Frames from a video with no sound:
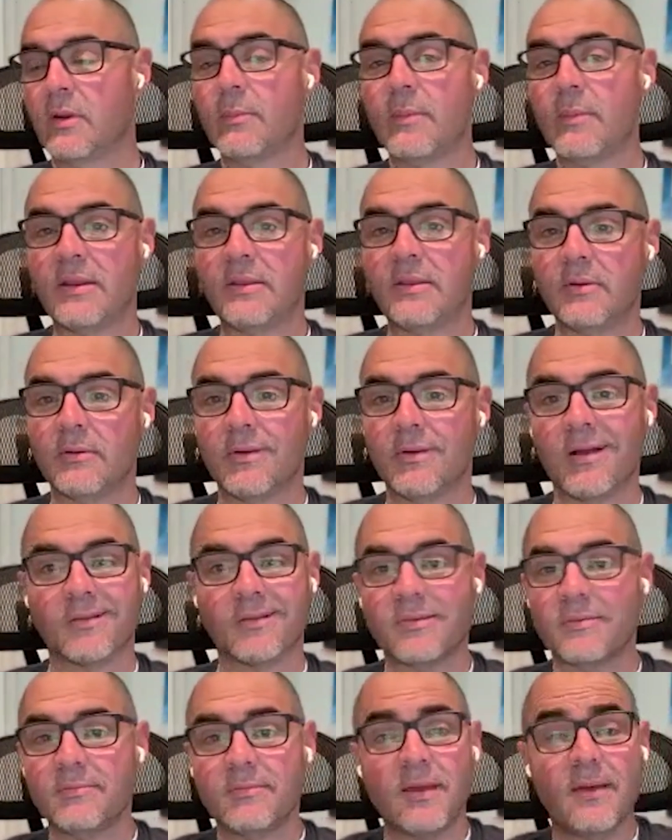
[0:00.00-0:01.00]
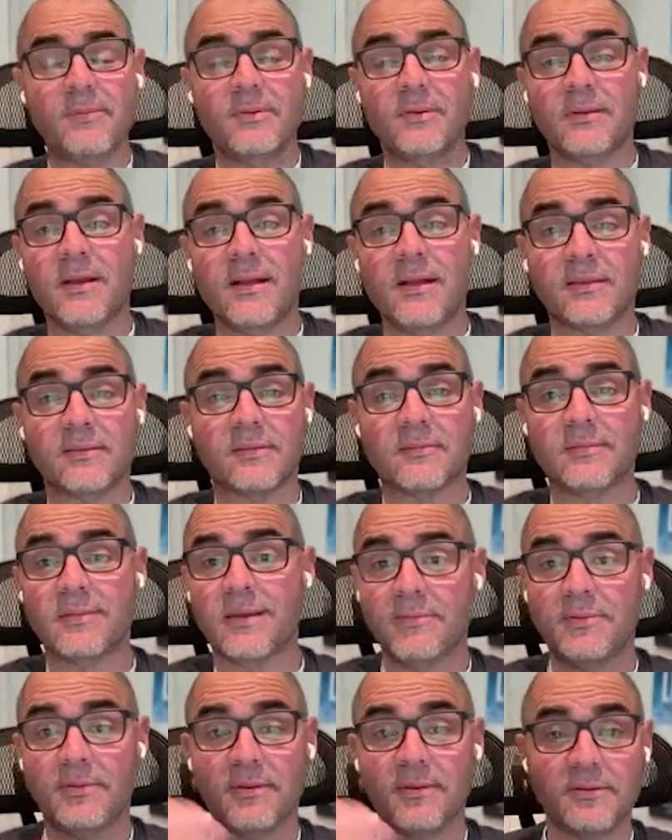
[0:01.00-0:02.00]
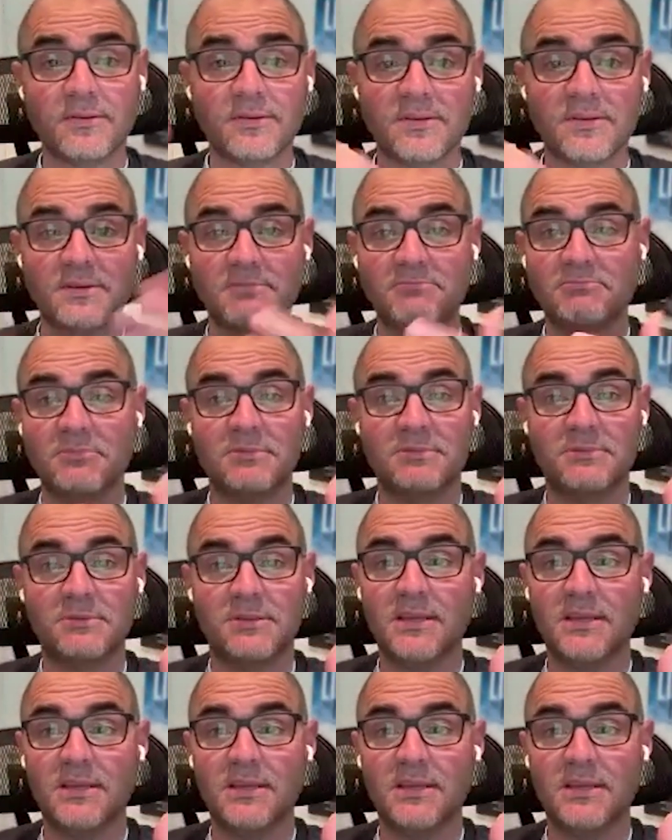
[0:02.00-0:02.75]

What am I doing wrong? Sometimes you're not. Sometimes you're just